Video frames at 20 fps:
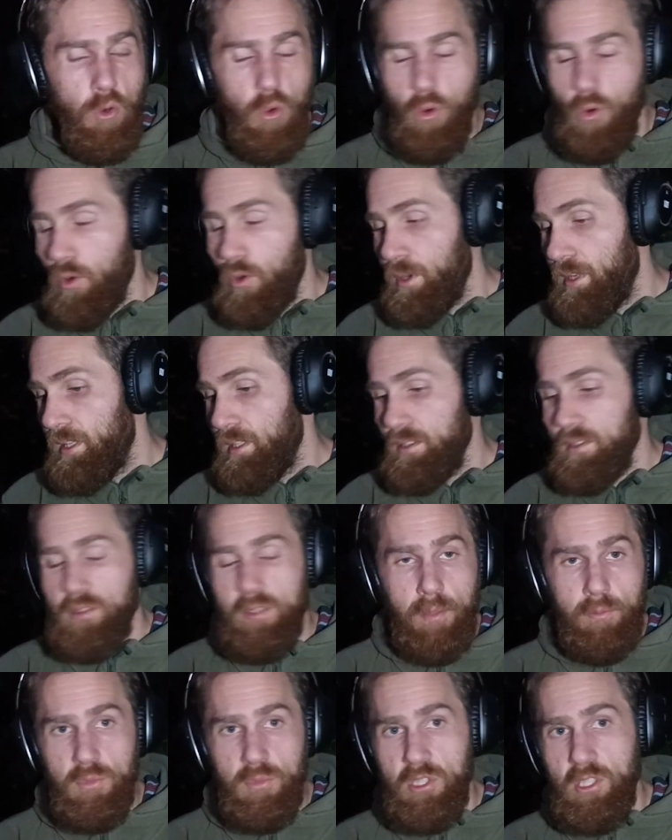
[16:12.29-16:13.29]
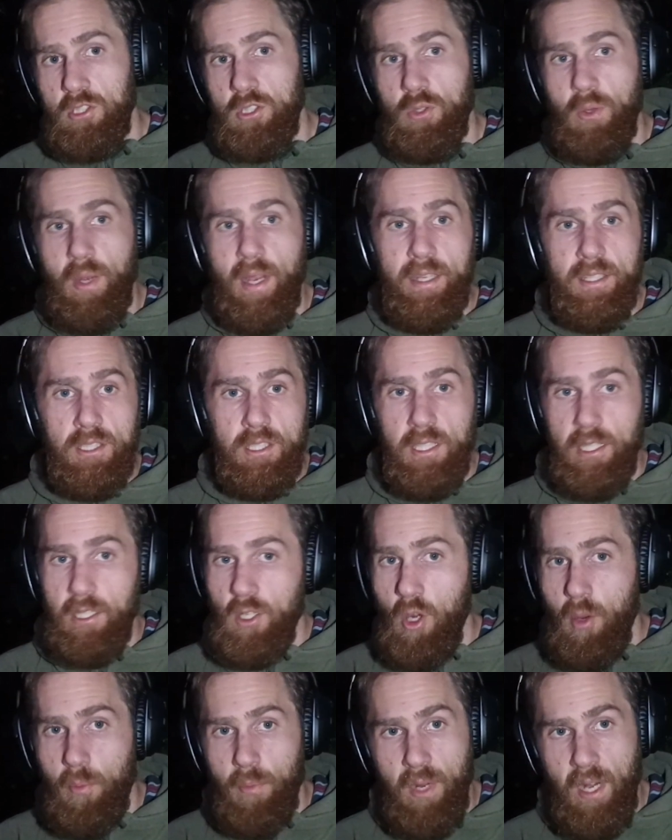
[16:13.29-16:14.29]
or in some situation in
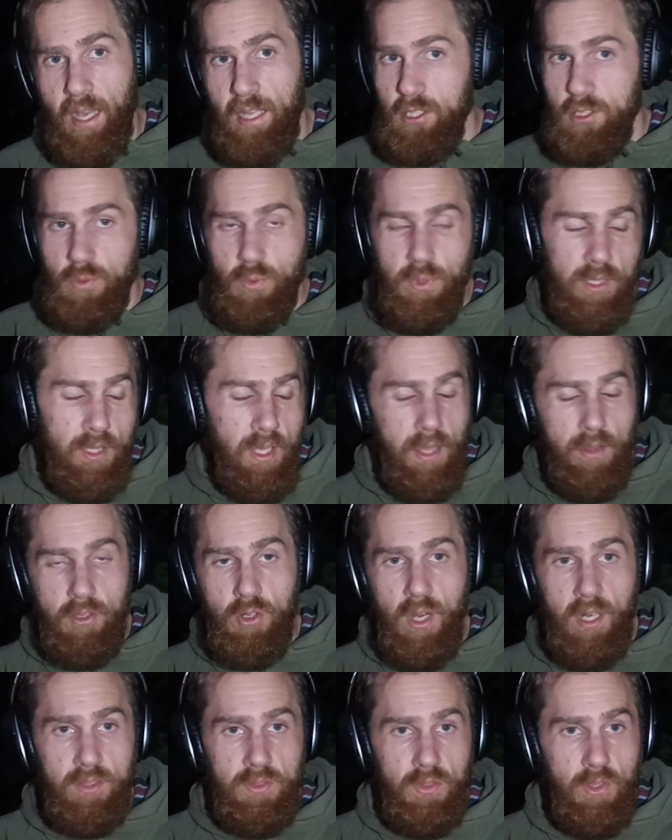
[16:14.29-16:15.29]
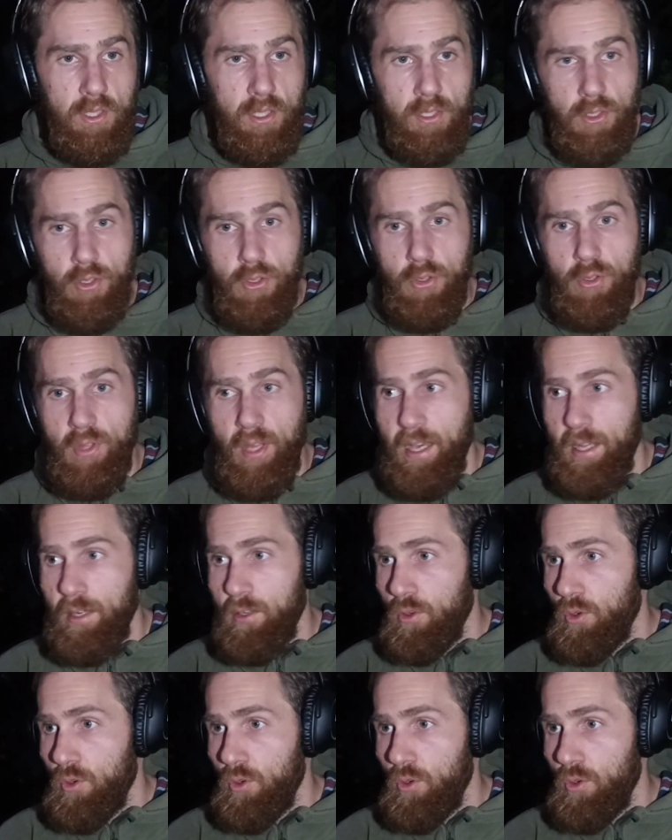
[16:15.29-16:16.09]
combination with other drugs that can do that,